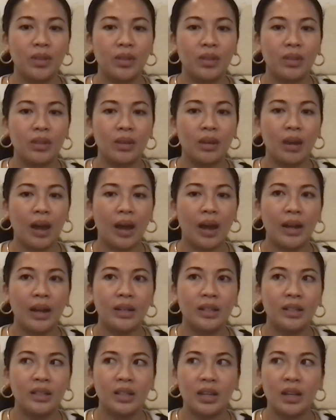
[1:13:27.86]
the
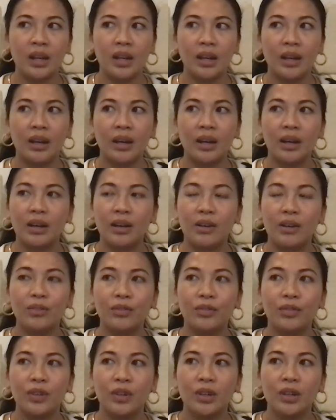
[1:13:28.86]
idea of
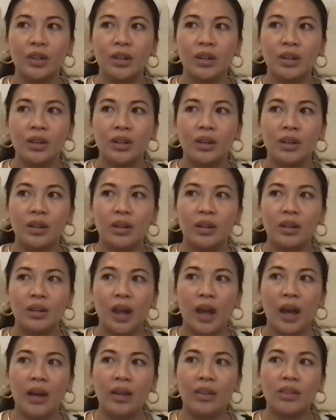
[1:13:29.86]

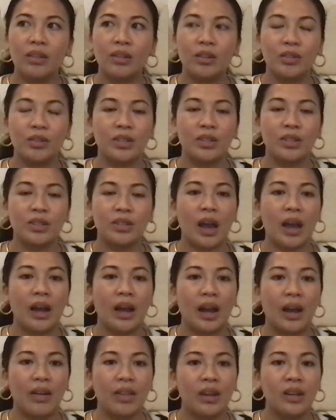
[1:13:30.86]
ethnocide,
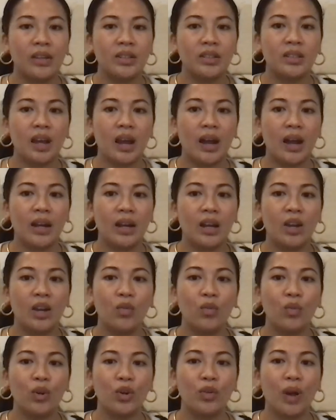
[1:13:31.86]
how that is tied
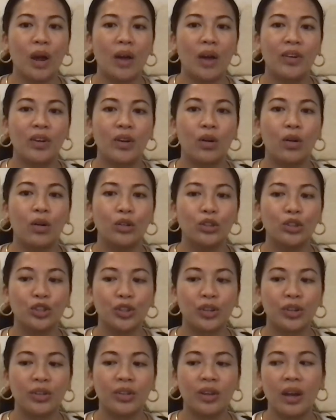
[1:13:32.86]
in when you have a
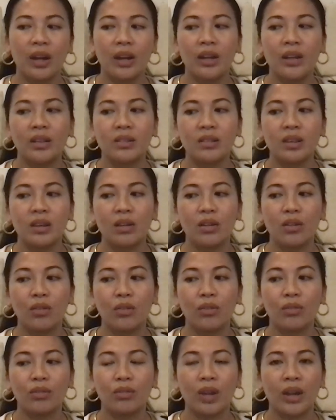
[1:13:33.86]
culture that is
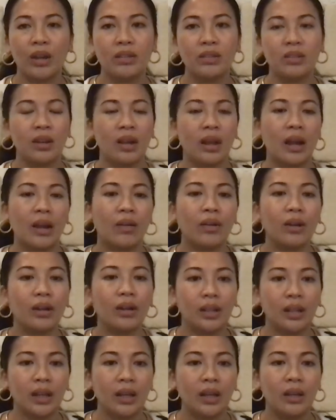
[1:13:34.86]

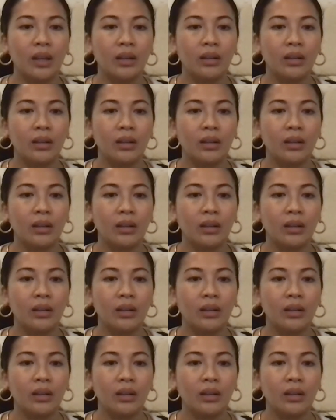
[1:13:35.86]
inherently